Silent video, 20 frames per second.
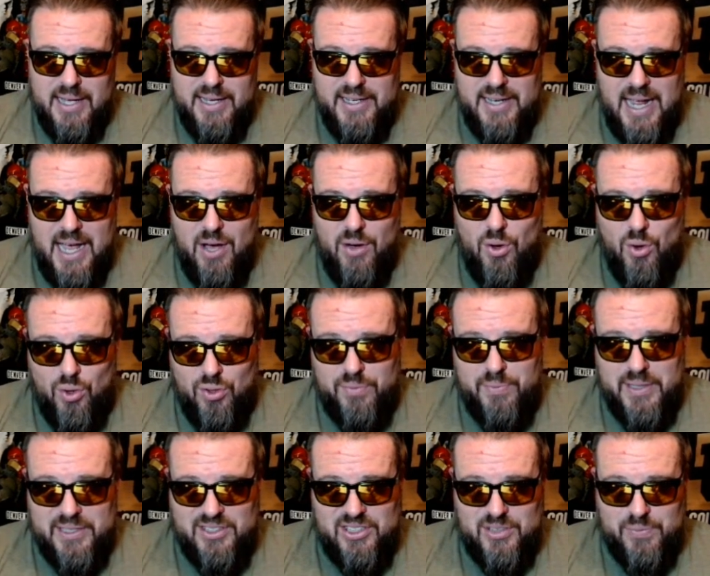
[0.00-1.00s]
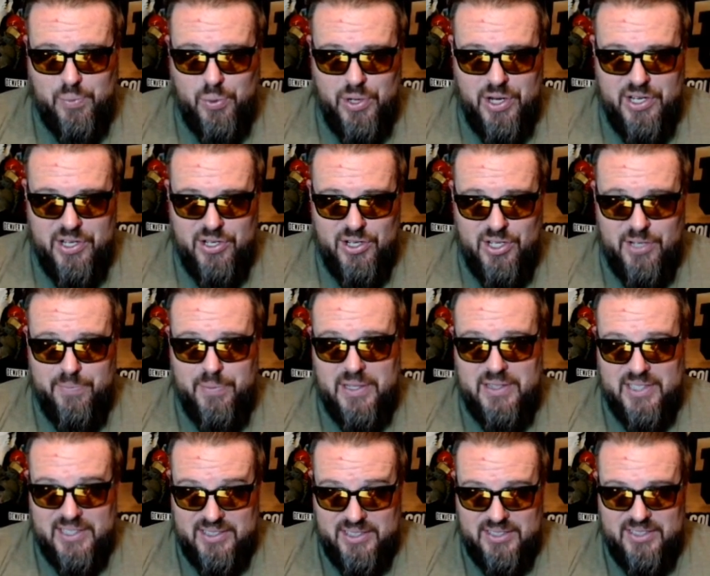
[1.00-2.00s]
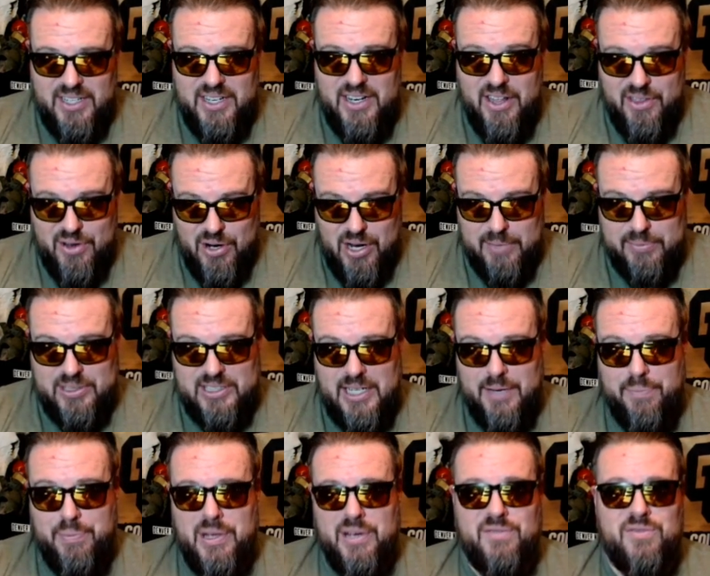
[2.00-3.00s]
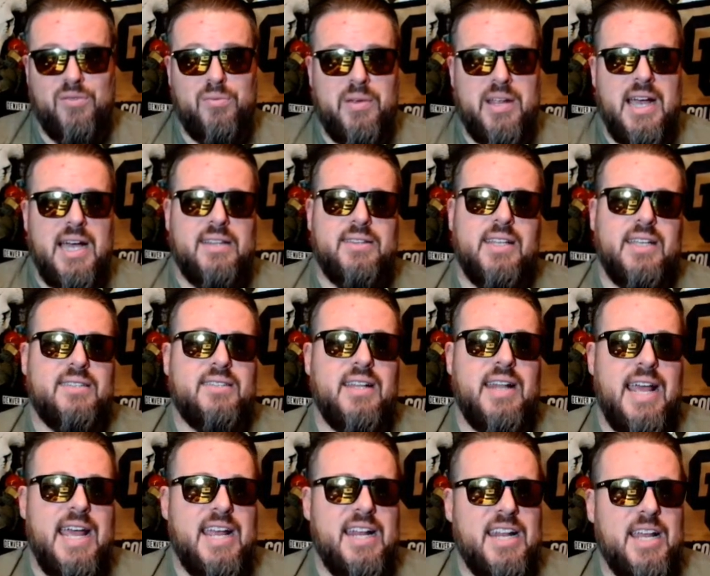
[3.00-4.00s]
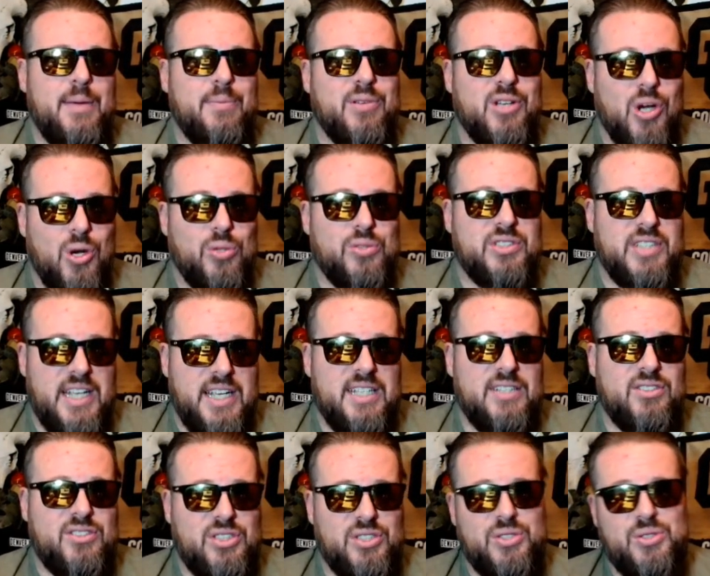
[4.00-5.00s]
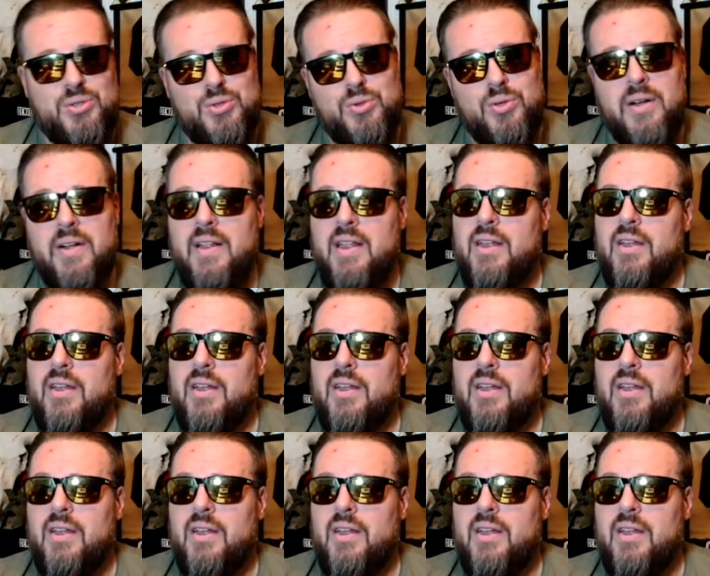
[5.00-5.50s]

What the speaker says: Now, Ole Miss is pretty good, but this is another upset pick for me. I think that A&M goes into